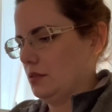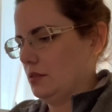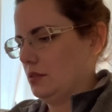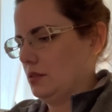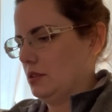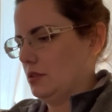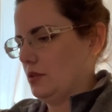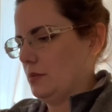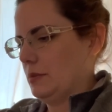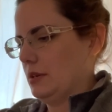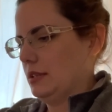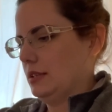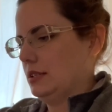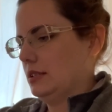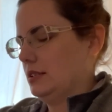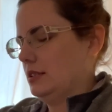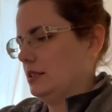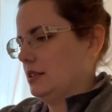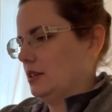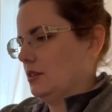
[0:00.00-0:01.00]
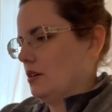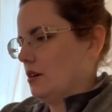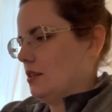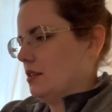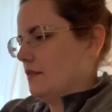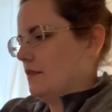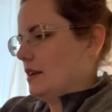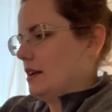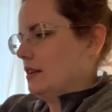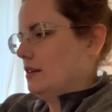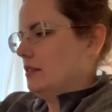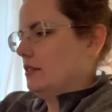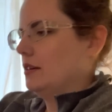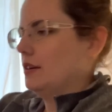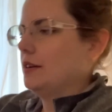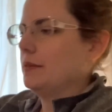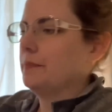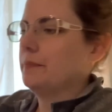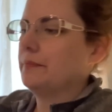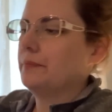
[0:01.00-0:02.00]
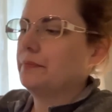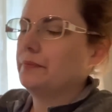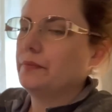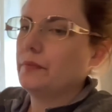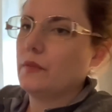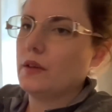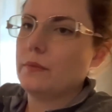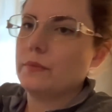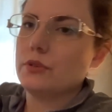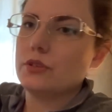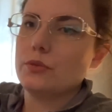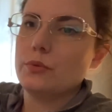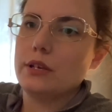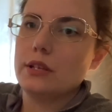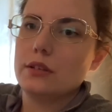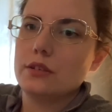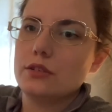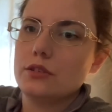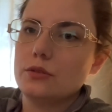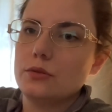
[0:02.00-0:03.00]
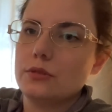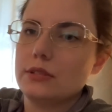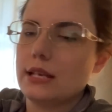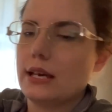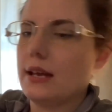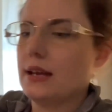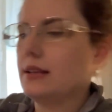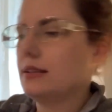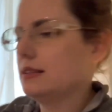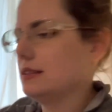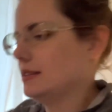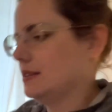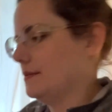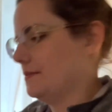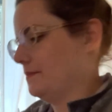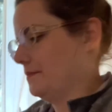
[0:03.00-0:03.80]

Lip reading: So I'm going to stick all of that in there, in between the two sides.